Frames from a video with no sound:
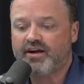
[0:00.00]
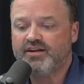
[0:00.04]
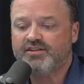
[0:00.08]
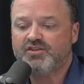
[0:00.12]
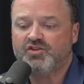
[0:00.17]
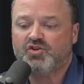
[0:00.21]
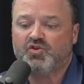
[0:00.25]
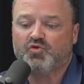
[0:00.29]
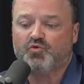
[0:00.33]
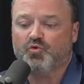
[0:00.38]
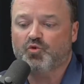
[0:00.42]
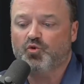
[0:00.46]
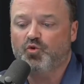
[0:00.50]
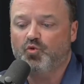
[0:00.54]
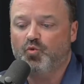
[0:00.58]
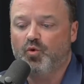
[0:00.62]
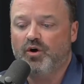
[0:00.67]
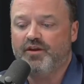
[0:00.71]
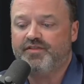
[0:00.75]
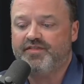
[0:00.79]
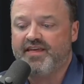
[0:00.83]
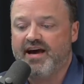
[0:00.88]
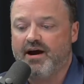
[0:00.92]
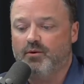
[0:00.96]
us through
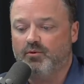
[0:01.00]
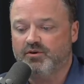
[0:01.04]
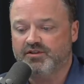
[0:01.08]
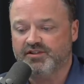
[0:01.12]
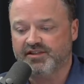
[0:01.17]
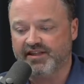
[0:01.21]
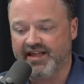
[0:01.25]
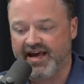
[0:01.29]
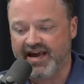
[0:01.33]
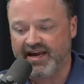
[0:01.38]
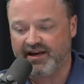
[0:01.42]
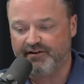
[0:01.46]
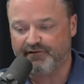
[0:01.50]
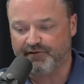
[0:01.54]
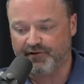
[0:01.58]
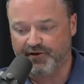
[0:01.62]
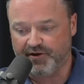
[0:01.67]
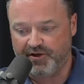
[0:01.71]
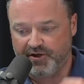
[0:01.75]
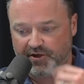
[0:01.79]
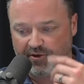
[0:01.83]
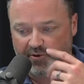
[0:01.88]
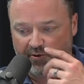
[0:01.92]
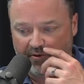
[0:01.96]
what that was like for
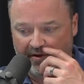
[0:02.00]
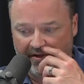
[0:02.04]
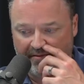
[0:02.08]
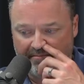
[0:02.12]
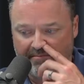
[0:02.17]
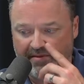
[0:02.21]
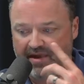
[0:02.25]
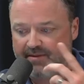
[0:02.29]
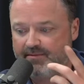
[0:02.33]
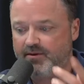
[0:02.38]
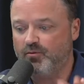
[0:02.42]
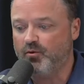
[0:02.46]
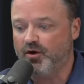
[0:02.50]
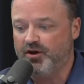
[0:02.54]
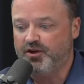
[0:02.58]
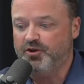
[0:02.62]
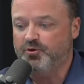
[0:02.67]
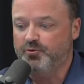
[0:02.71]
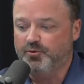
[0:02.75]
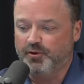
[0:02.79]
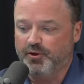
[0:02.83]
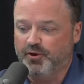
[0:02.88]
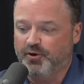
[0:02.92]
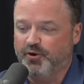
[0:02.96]
you and maybe what
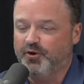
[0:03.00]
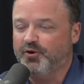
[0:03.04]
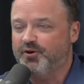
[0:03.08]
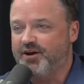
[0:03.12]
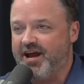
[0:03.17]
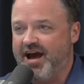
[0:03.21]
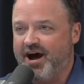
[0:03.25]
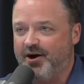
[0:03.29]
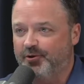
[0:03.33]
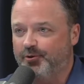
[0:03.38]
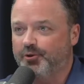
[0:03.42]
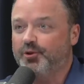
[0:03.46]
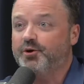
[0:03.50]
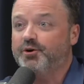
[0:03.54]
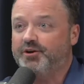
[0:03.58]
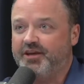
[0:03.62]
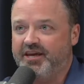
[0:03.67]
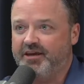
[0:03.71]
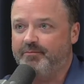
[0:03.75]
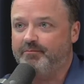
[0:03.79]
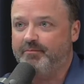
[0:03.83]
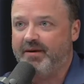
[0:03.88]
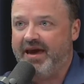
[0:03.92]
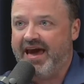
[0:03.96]
you learned now
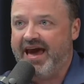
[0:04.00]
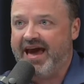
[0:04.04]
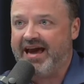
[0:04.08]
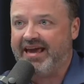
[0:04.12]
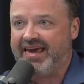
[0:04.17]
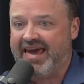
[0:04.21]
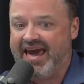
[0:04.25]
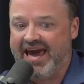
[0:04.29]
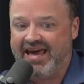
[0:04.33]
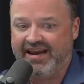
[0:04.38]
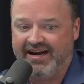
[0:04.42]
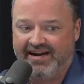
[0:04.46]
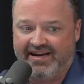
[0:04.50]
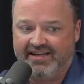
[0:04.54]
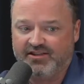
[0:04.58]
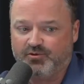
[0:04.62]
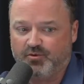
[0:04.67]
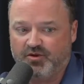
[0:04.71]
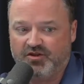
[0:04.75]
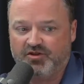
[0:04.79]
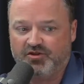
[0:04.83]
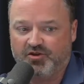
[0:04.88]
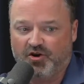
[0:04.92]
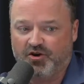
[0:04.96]
looking back at it as
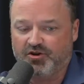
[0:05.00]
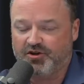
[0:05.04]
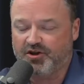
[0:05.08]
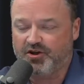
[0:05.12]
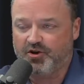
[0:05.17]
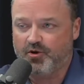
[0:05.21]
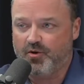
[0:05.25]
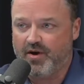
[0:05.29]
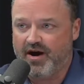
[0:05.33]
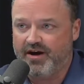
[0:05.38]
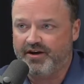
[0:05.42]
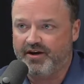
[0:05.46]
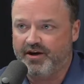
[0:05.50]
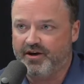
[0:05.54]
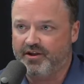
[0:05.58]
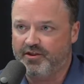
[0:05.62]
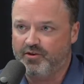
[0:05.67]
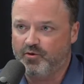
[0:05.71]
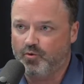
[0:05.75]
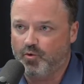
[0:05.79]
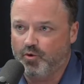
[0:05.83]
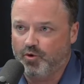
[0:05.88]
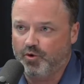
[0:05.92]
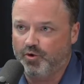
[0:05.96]
we start to go out into
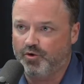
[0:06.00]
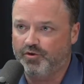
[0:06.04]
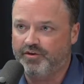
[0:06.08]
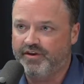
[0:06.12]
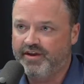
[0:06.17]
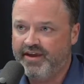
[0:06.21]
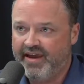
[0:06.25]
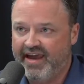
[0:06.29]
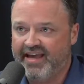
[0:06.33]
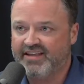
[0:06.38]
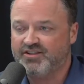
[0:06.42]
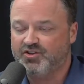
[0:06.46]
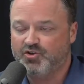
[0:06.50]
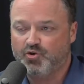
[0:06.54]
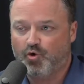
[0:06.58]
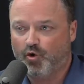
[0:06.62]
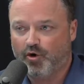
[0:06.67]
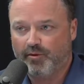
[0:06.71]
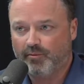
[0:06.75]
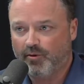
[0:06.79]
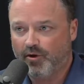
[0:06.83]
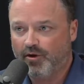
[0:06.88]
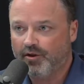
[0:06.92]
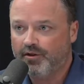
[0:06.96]
the world as
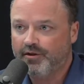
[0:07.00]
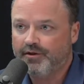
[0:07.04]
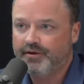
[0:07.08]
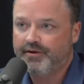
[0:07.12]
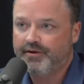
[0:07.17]
normal